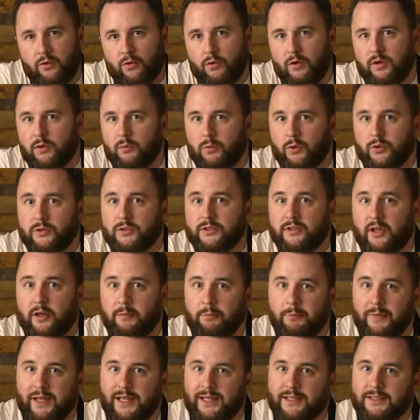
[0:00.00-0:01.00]
Oil and water
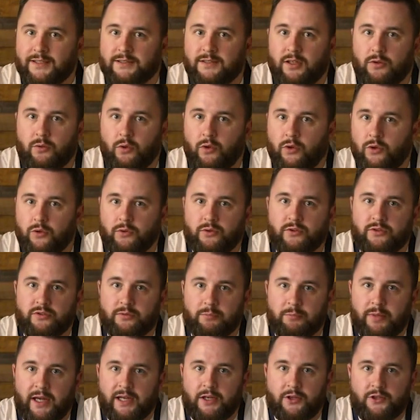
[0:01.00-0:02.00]
don't mix, so oil
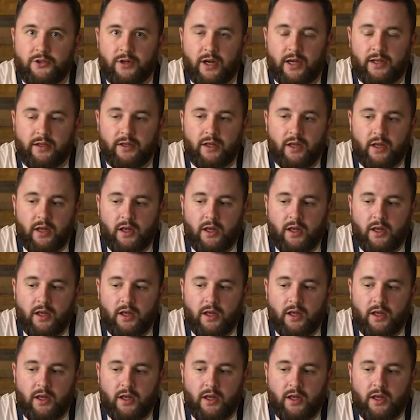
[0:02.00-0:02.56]
doesn't penetrate.